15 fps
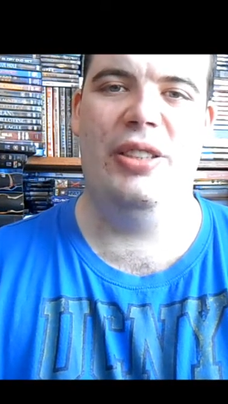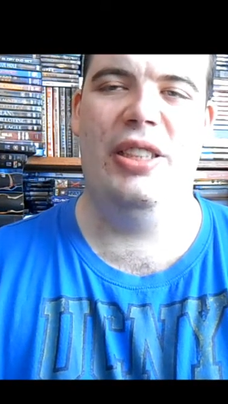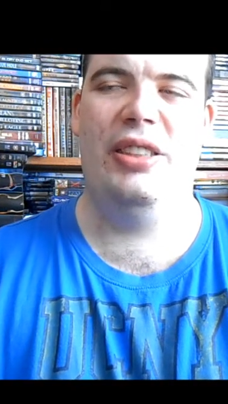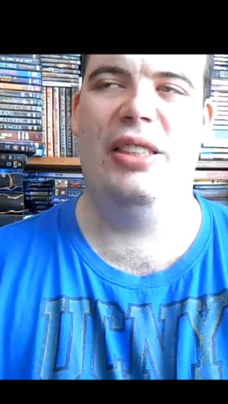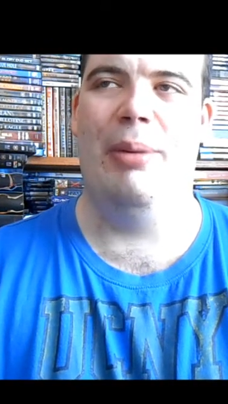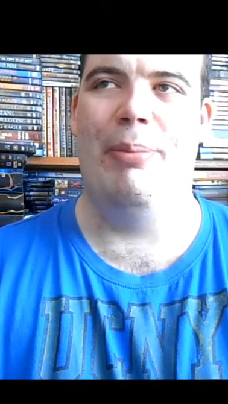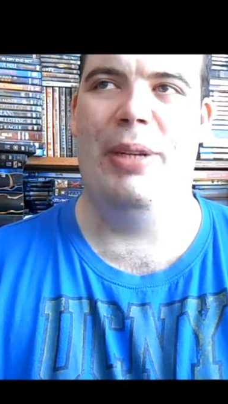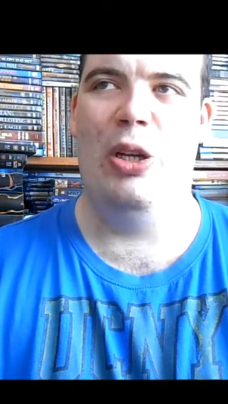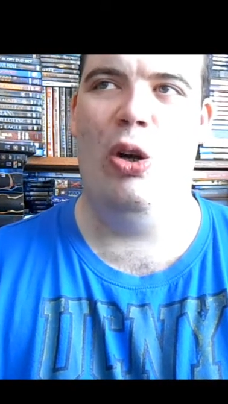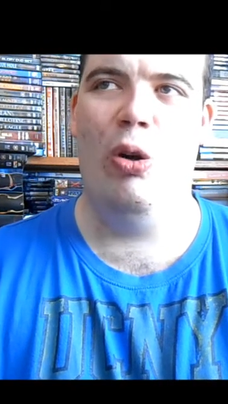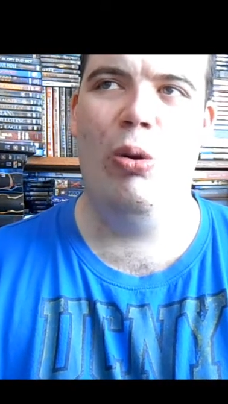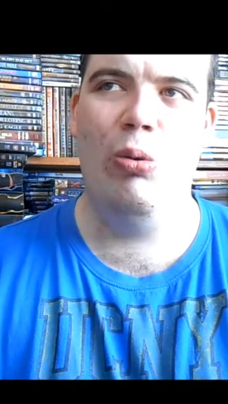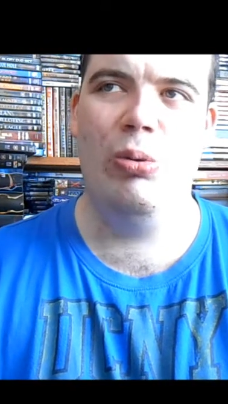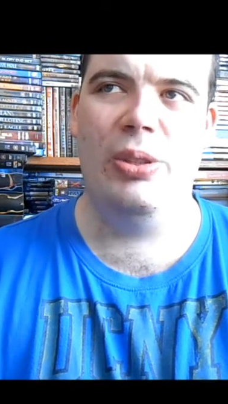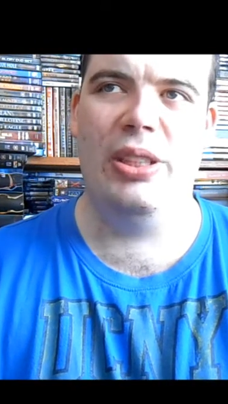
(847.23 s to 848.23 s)
this is going to be
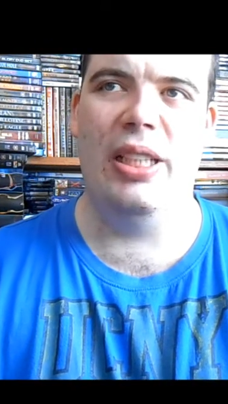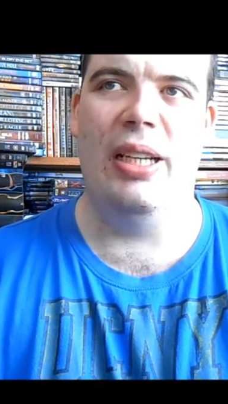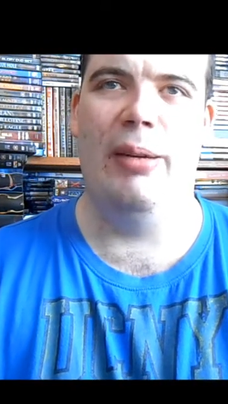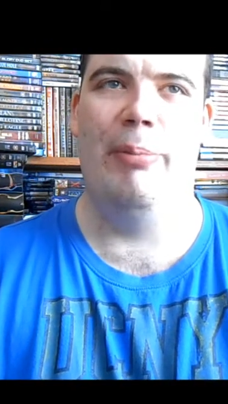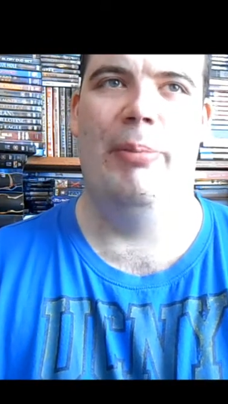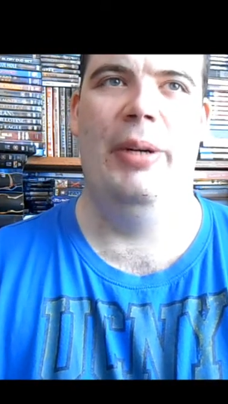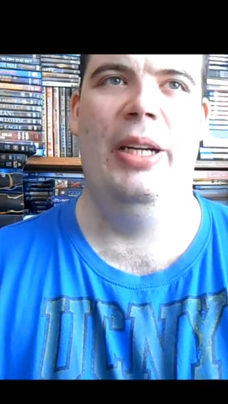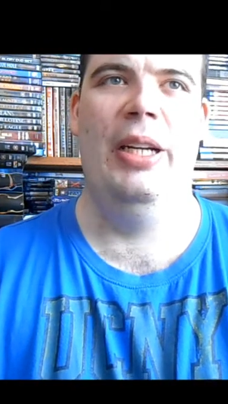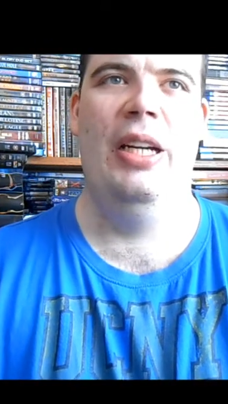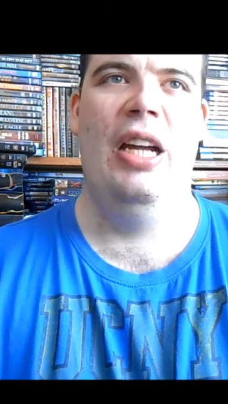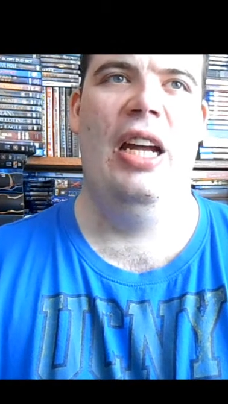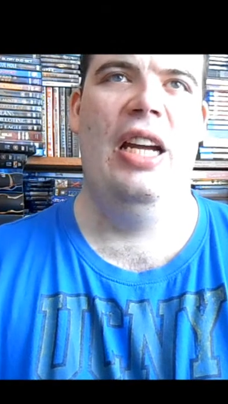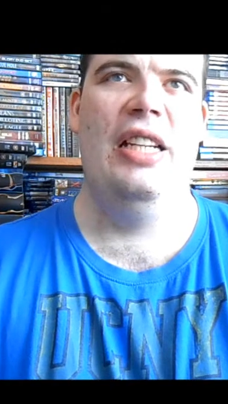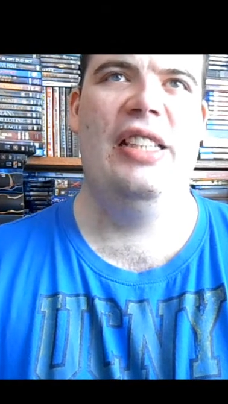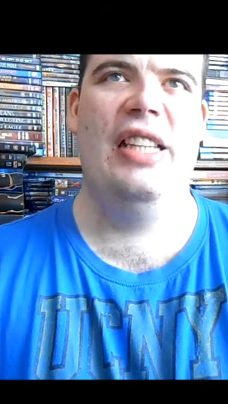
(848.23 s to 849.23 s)
awesome,
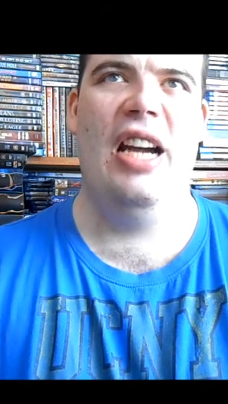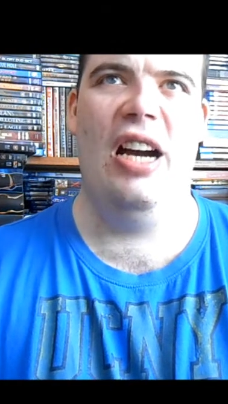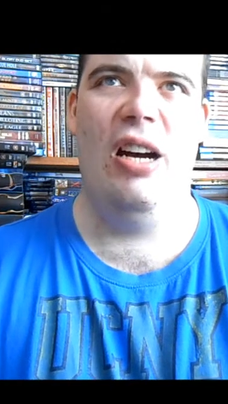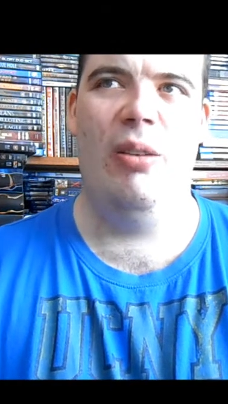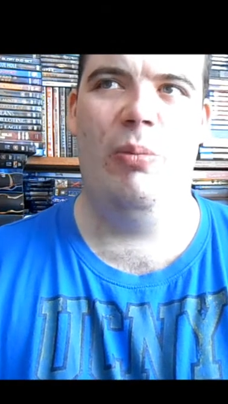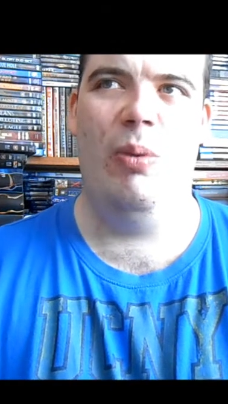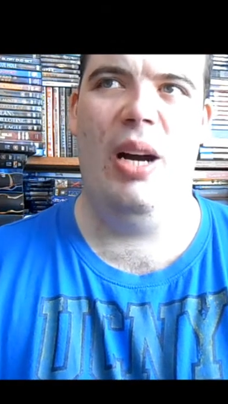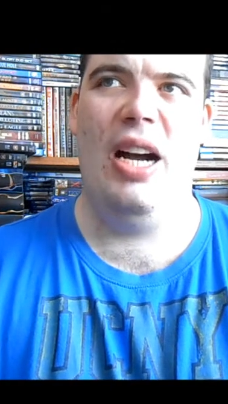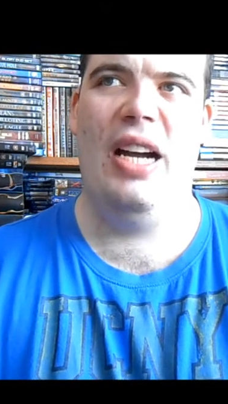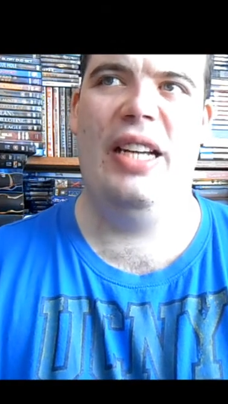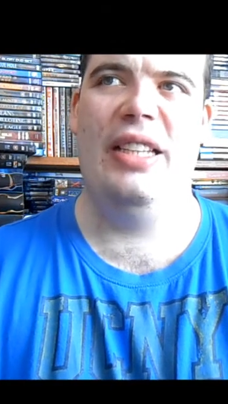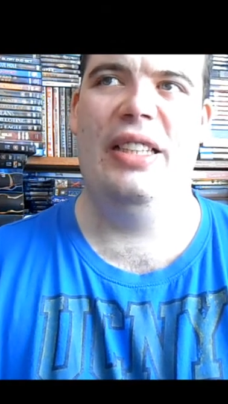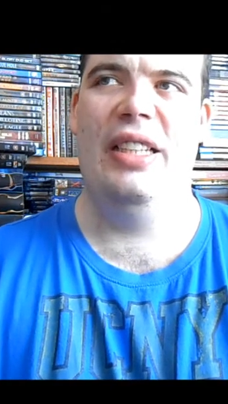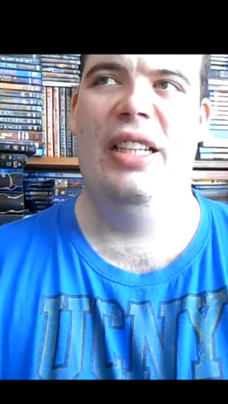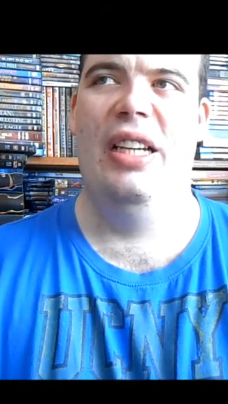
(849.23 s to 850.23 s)
can't
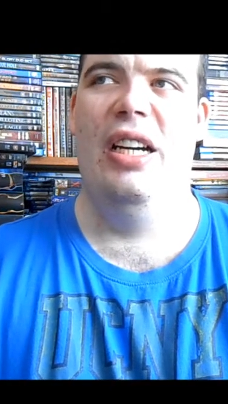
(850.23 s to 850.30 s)
wait.